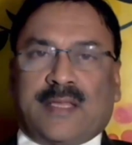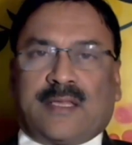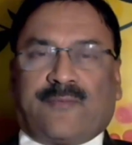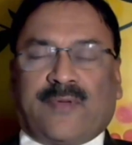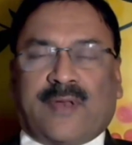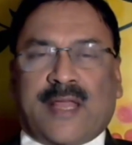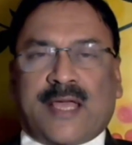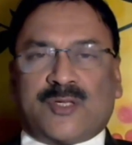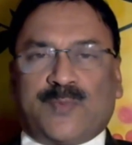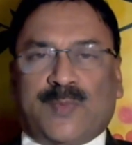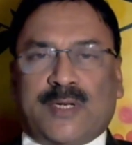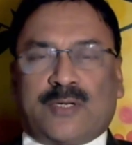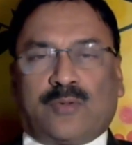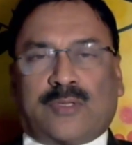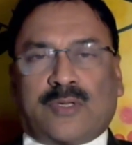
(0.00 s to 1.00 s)
The Finance
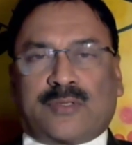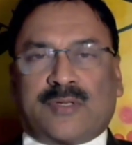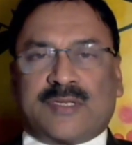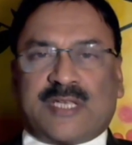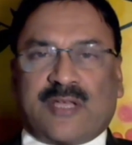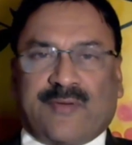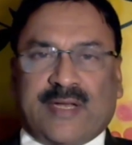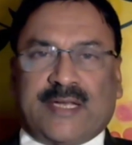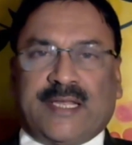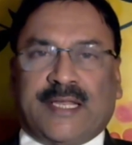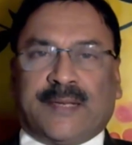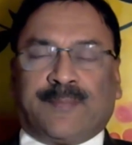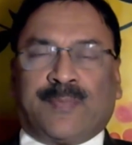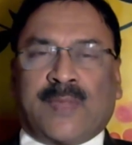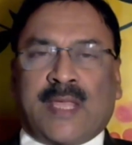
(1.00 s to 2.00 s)
Bill
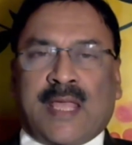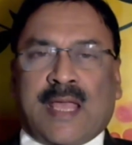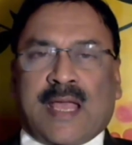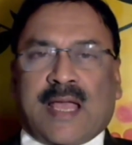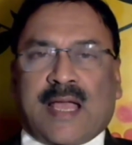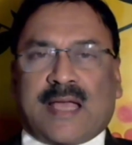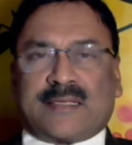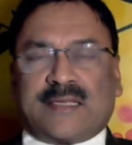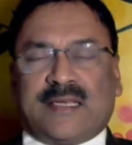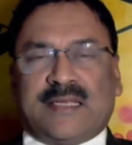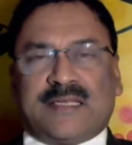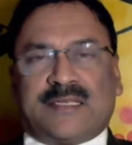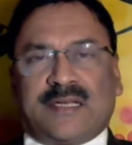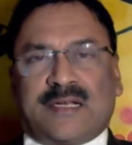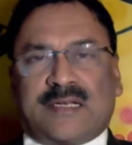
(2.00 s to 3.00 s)
2017 has
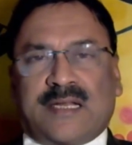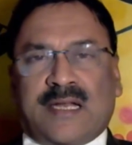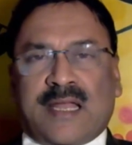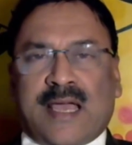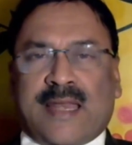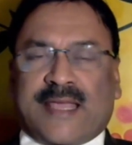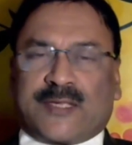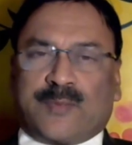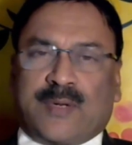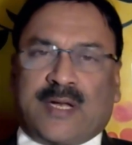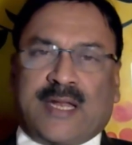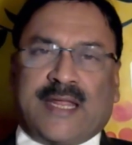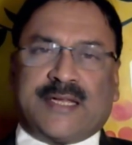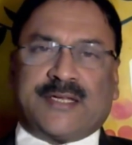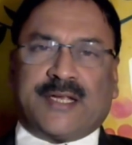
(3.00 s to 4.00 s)
inserted an
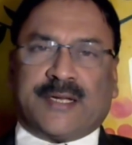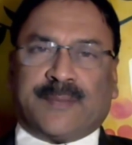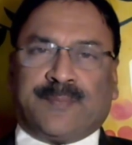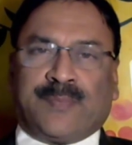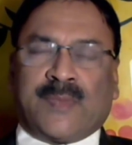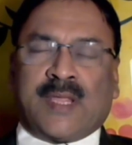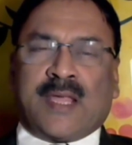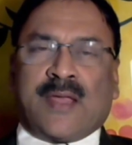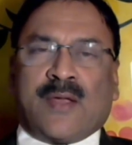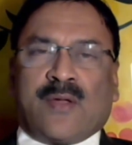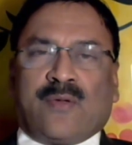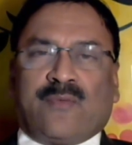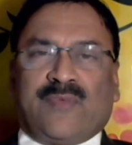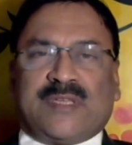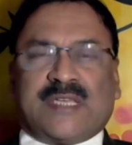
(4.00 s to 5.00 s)
explanation
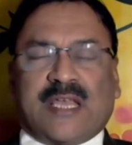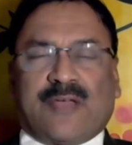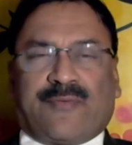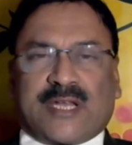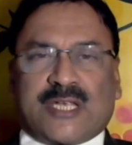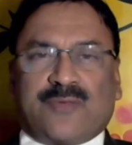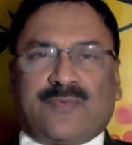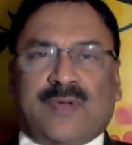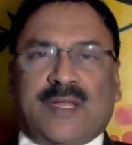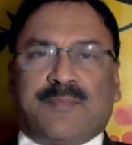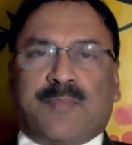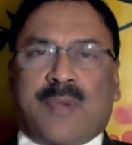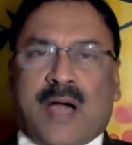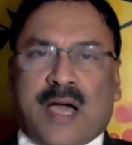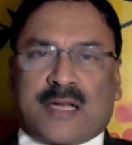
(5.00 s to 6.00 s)
which effectively
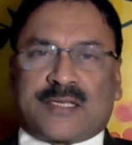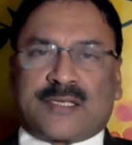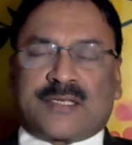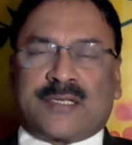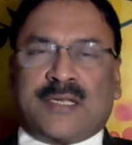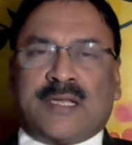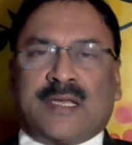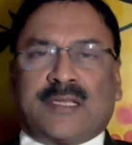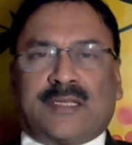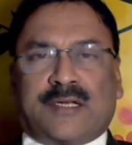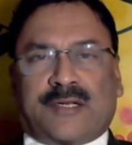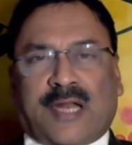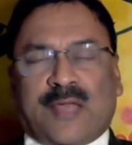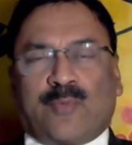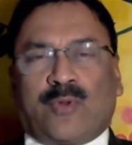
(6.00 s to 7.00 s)
bars the
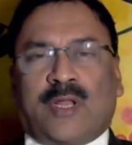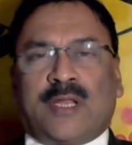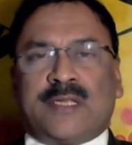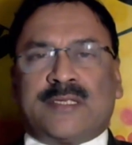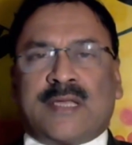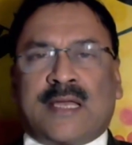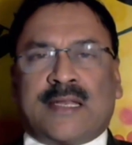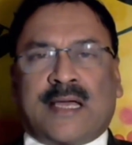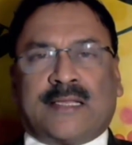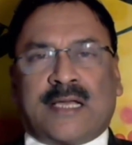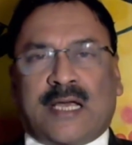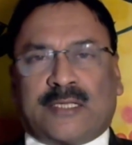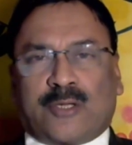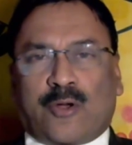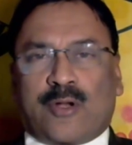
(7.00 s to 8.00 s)
tribunals and other
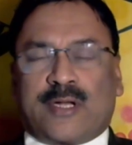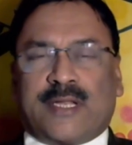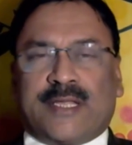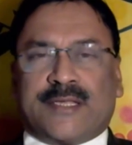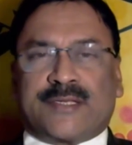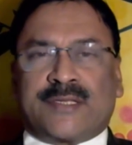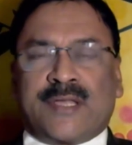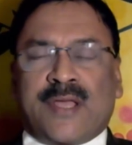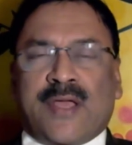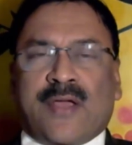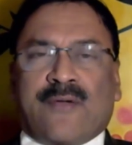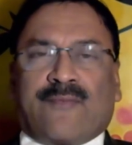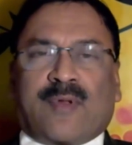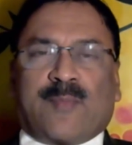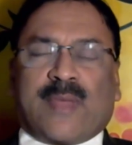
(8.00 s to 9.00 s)
authorities
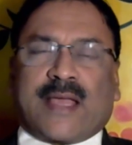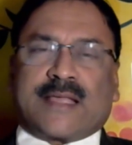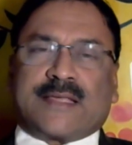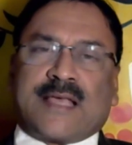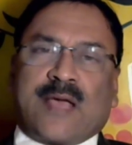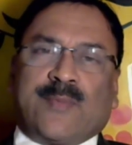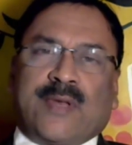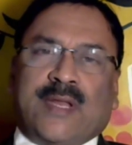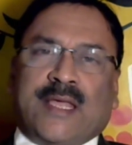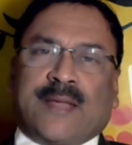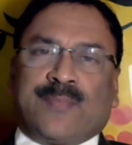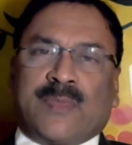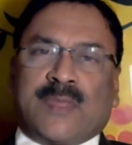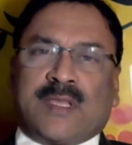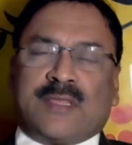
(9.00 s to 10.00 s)
from
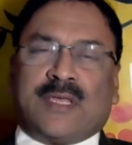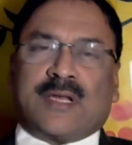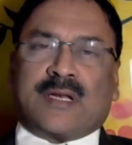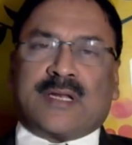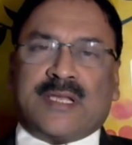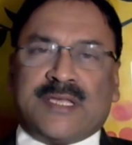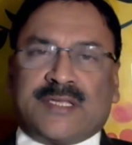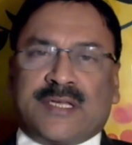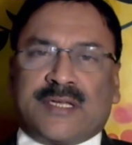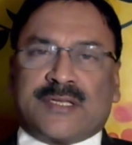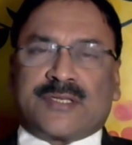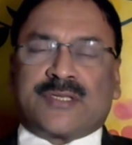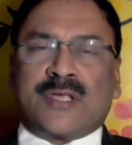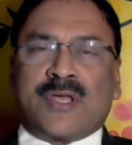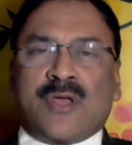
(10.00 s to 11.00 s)
examining the
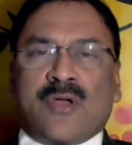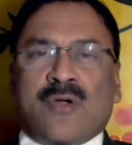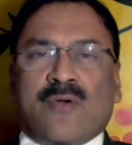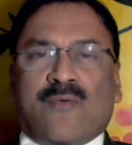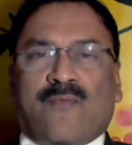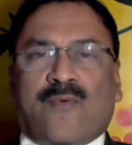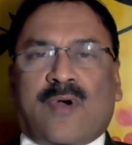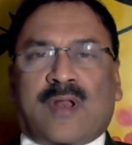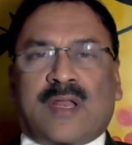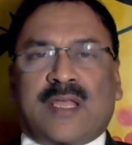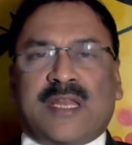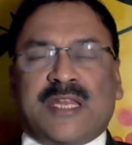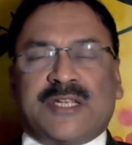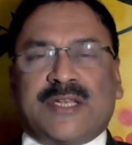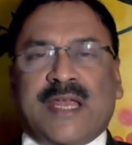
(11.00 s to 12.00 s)
reasons for
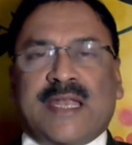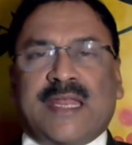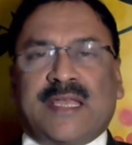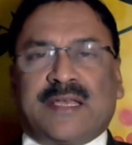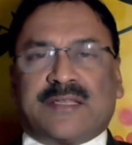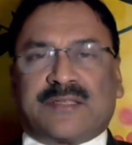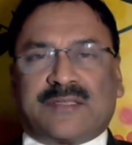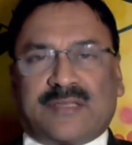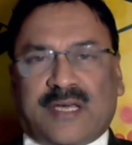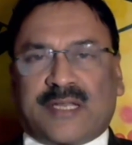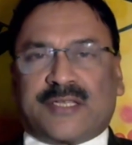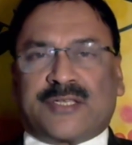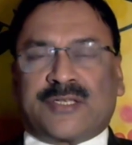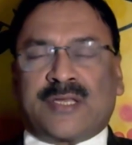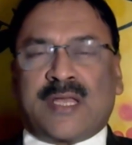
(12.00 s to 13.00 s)
initiating a
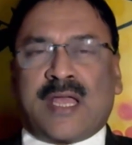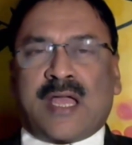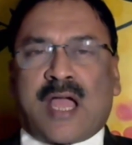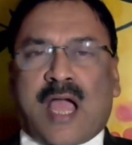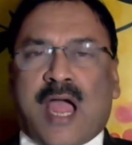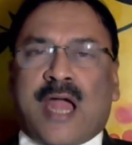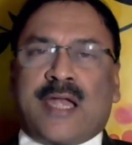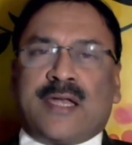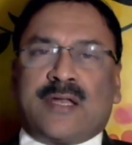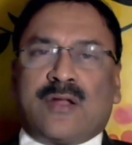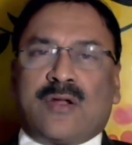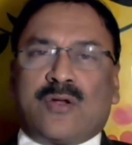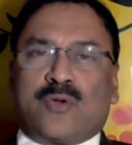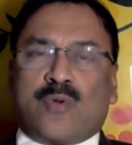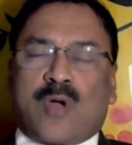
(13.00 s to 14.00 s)
search
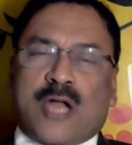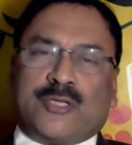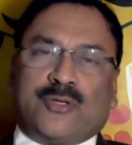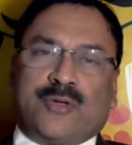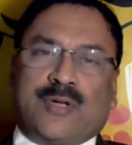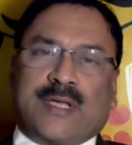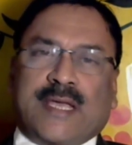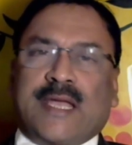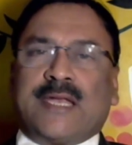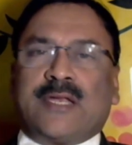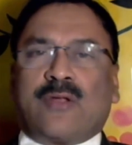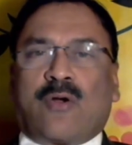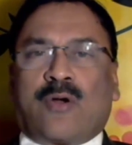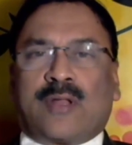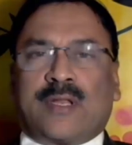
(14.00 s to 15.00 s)
and to
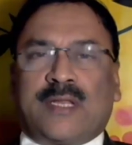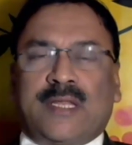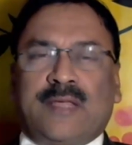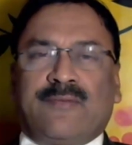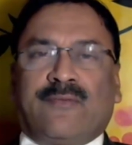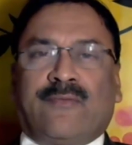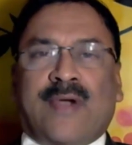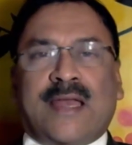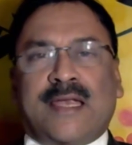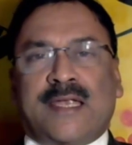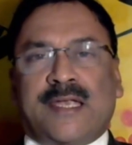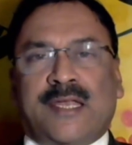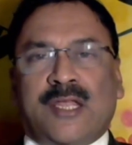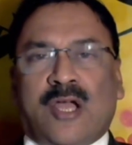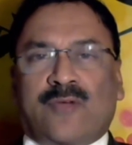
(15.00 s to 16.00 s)
adjudicate on the
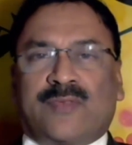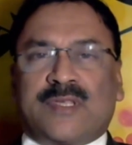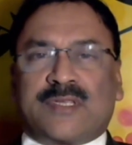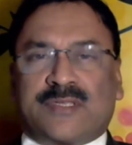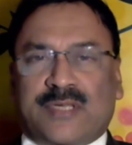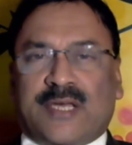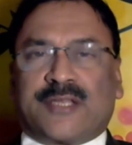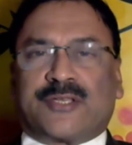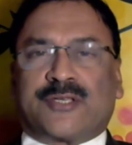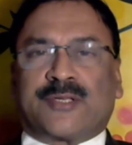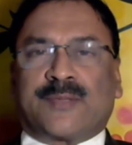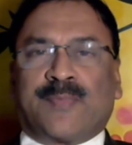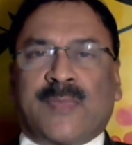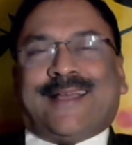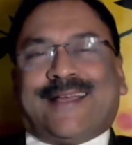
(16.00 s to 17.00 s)
validity of the
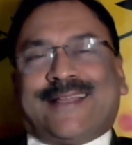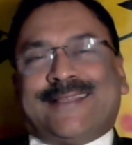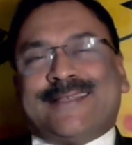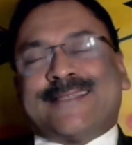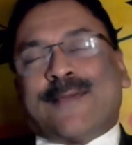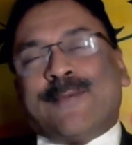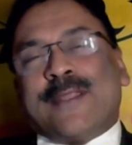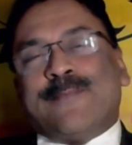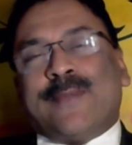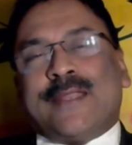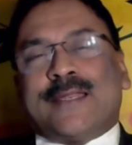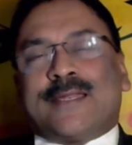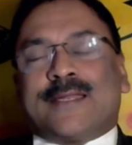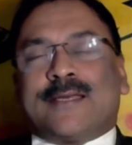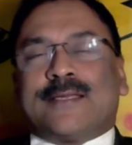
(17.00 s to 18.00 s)
search. And this
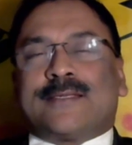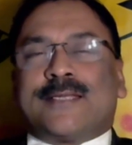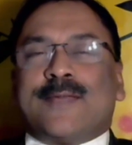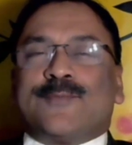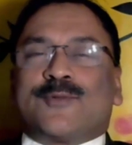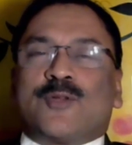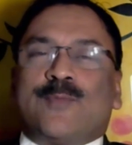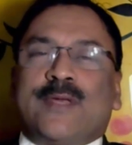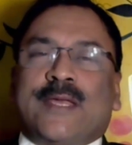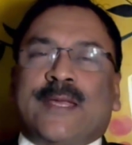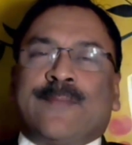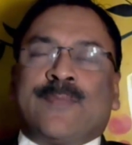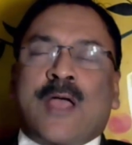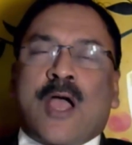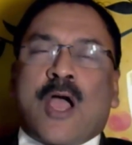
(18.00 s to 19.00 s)
amendment seems to
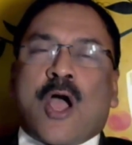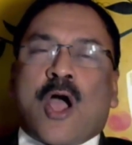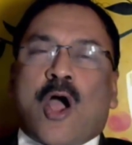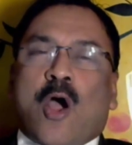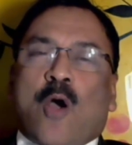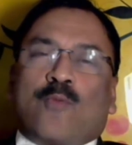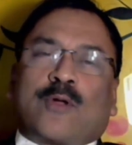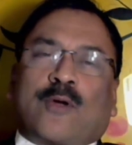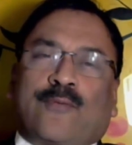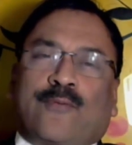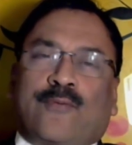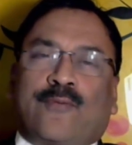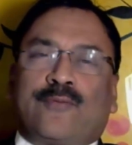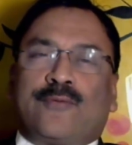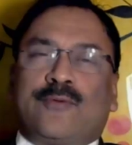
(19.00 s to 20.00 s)
be out
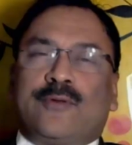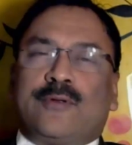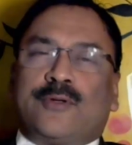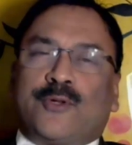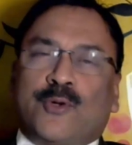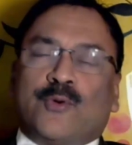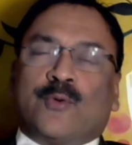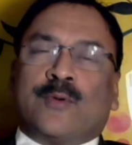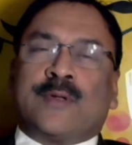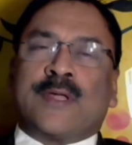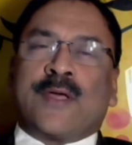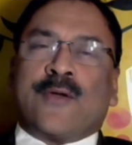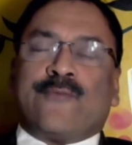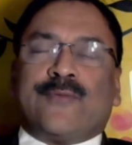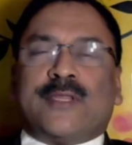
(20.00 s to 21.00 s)
of
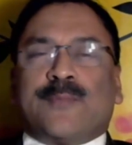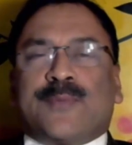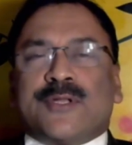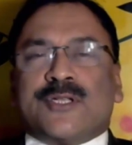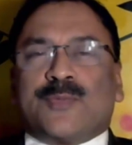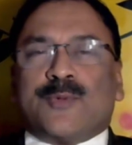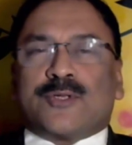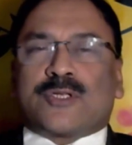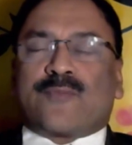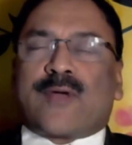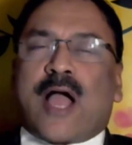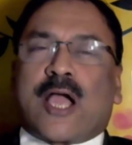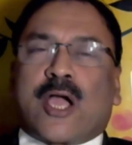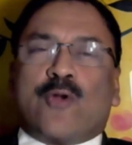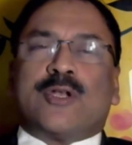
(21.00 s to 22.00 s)
tune with the principles
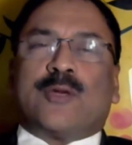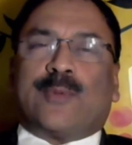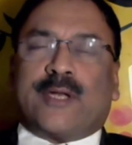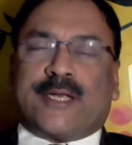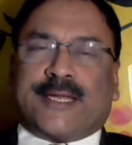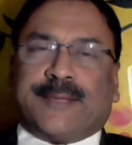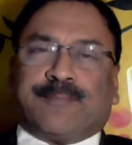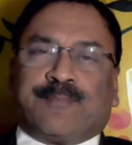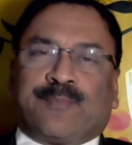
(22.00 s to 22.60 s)
of accountability.